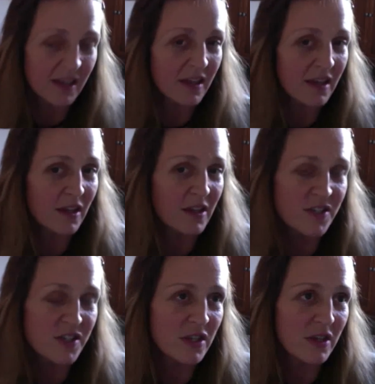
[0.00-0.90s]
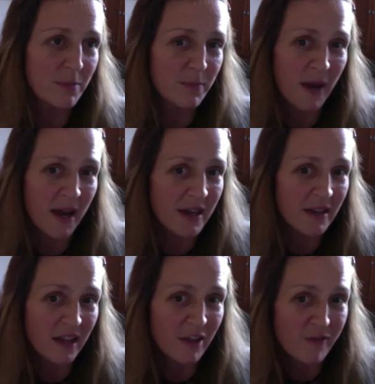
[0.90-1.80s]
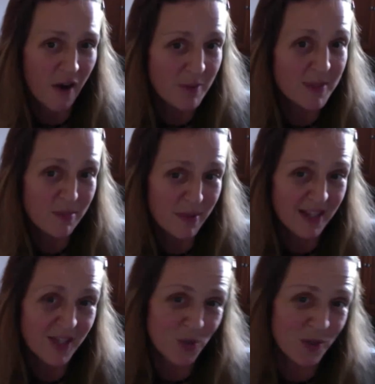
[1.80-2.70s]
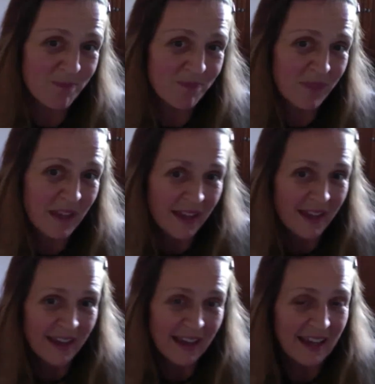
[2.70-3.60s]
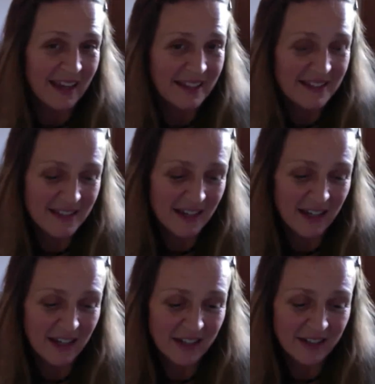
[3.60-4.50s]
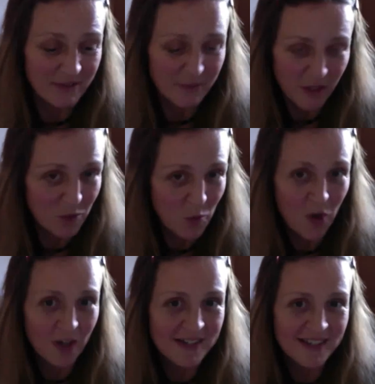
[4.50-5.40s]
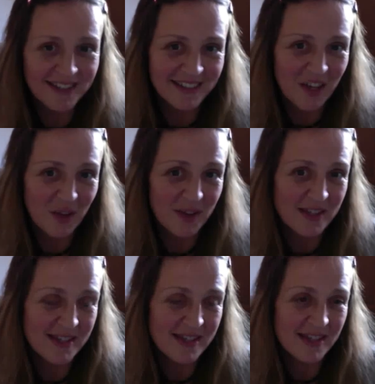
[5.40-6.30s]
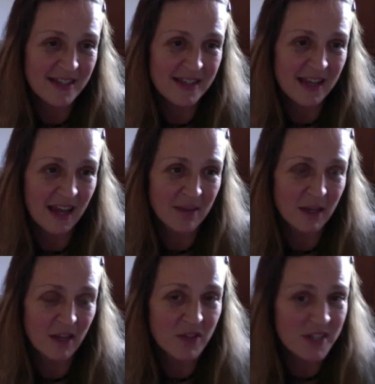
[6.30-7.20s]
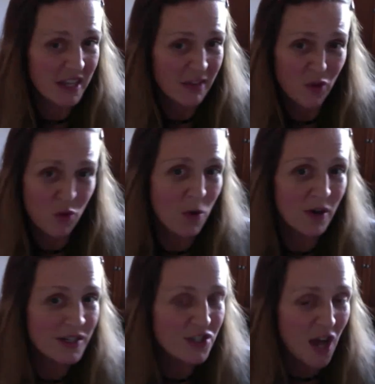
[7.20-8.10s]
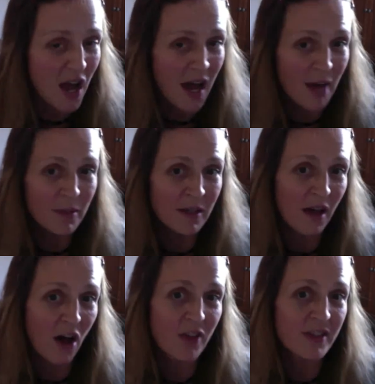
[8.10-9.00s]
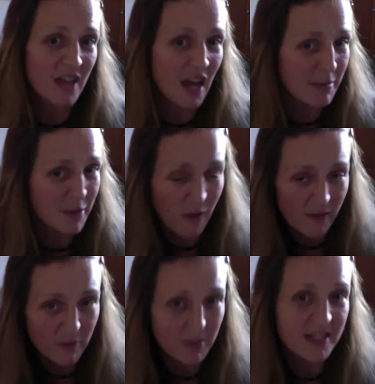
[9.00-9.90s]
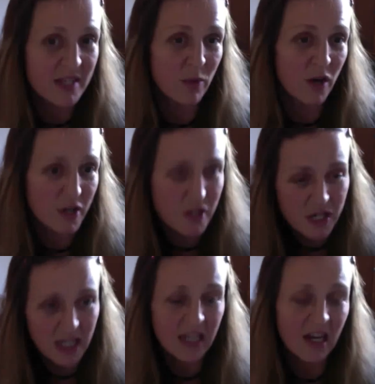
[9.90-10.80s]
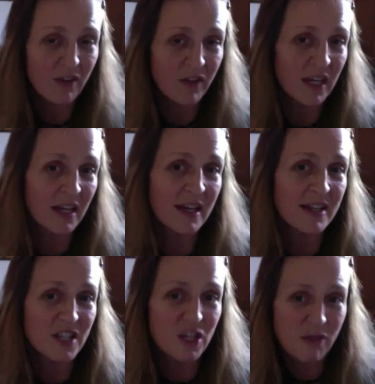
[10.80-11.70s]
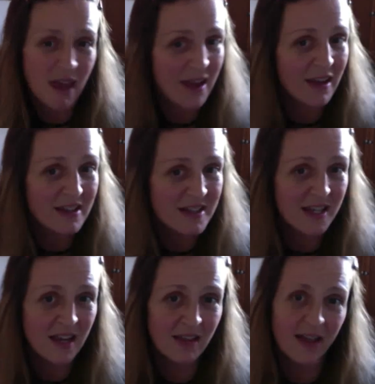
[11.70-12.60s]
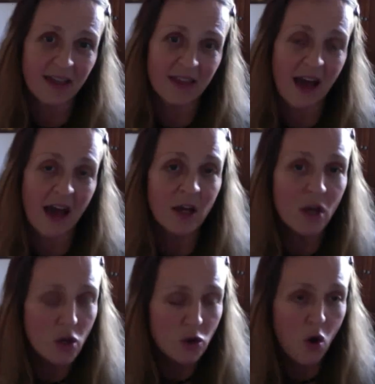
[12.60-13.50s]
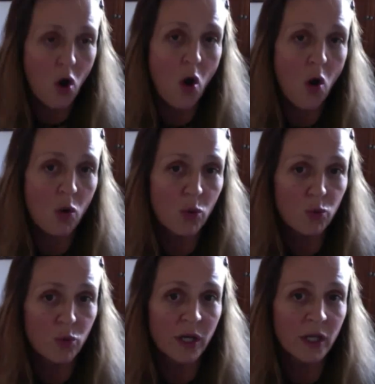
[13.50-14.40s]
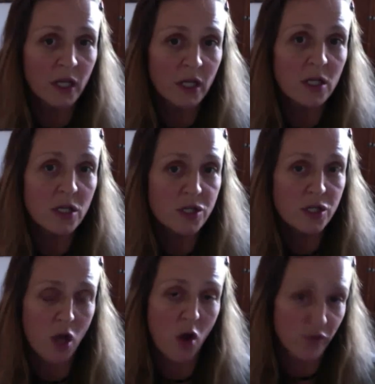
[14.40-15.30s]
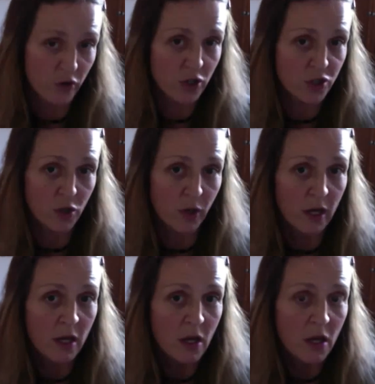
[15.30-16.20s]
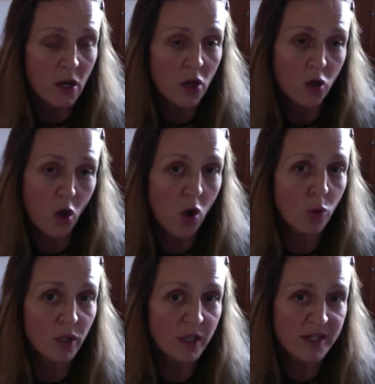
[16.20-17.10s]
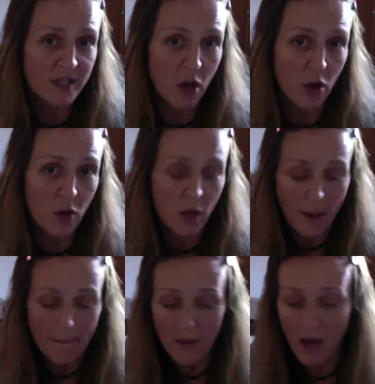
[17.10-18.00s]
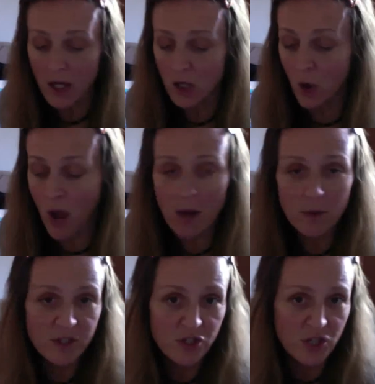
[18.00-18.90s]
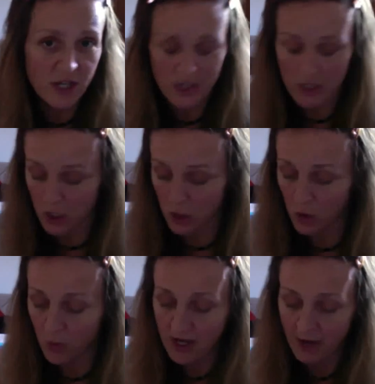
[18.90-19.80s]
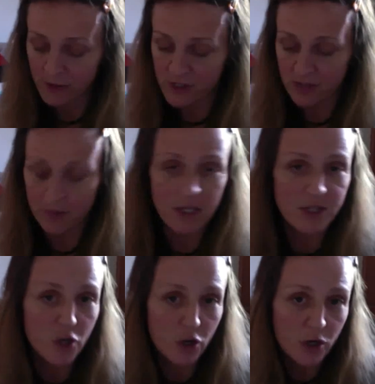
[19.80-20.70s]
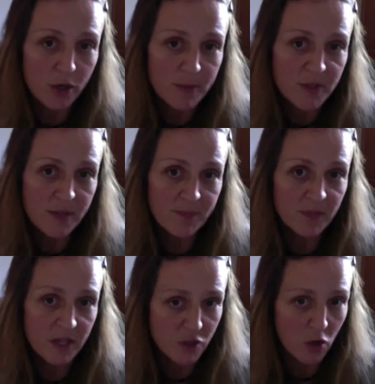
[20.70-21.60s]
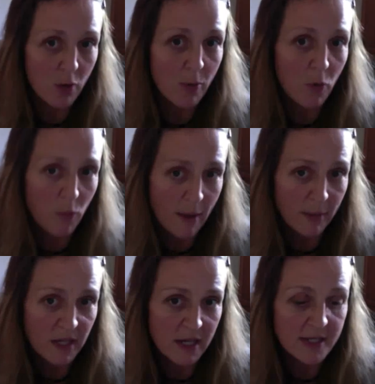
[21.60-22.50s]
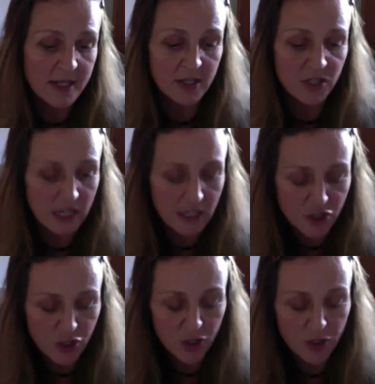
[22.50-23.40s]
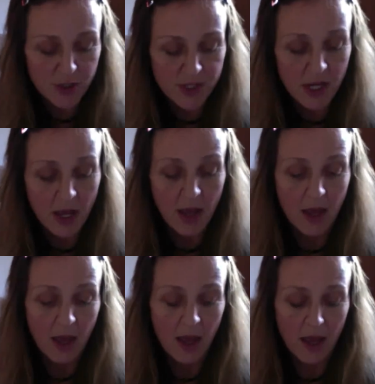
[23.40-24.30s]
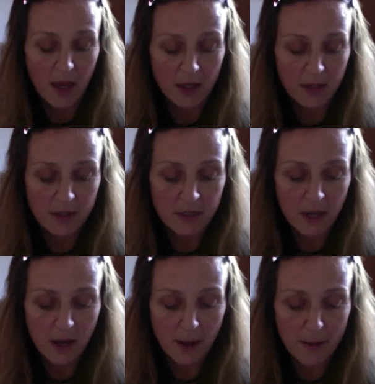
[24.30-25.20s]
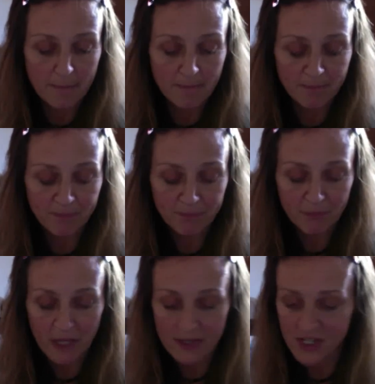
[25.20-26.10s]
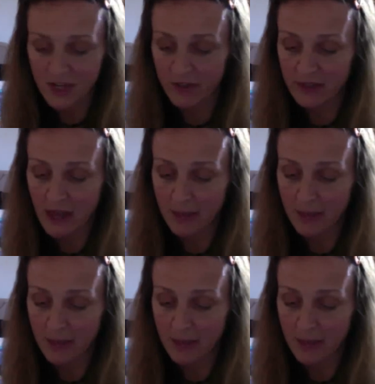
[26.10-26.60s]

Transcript: you just buy it at like a farm supply store. And you're warned, you know, this can make you face, like if you work a job all the time and you have to be somewhere, you're taking care of kids and you can't get sick like that, go really slow. If you're going to do it, go really slow. But, you know, I would suggest, you know, going after some of these herbs, these herbal remedies and tinctures and stuff like that,